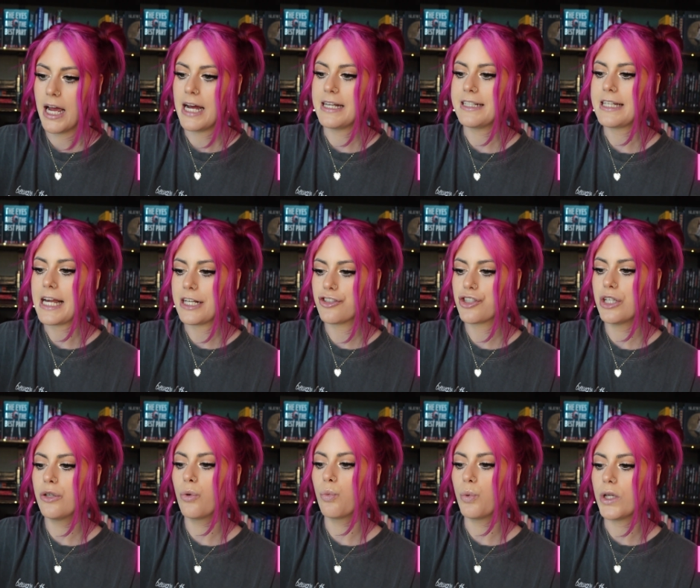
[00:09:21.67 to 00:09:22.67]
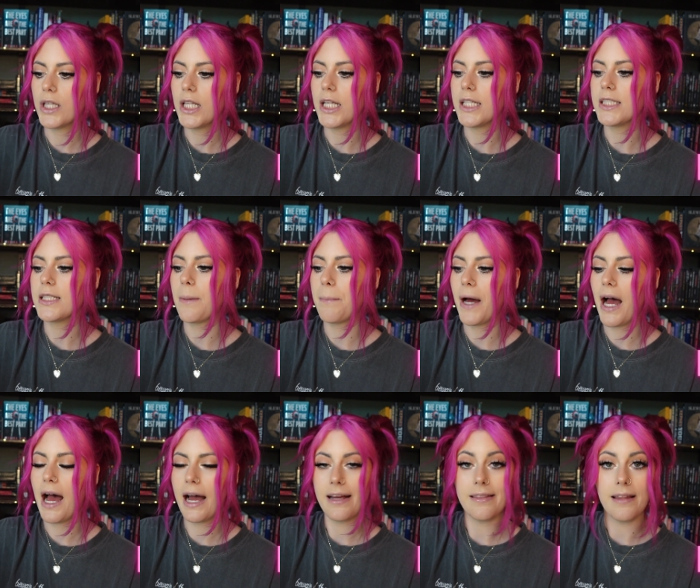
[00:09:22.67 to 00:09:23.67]
and an ancient woodland
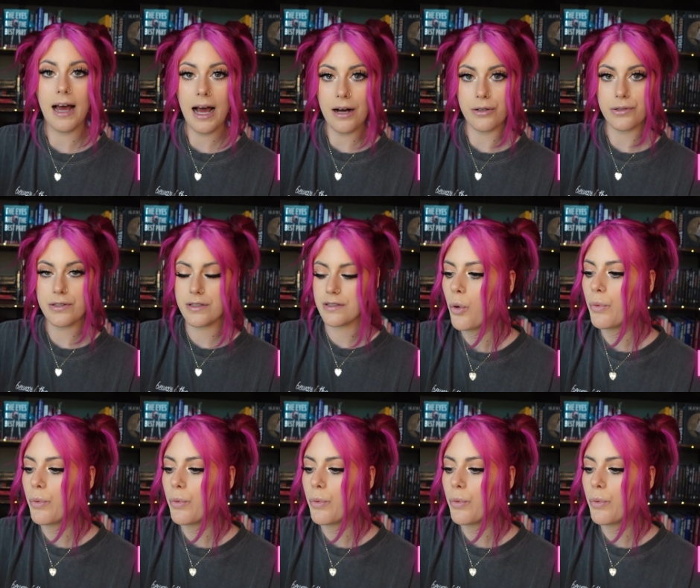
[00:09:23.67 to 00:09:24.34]
behind the house.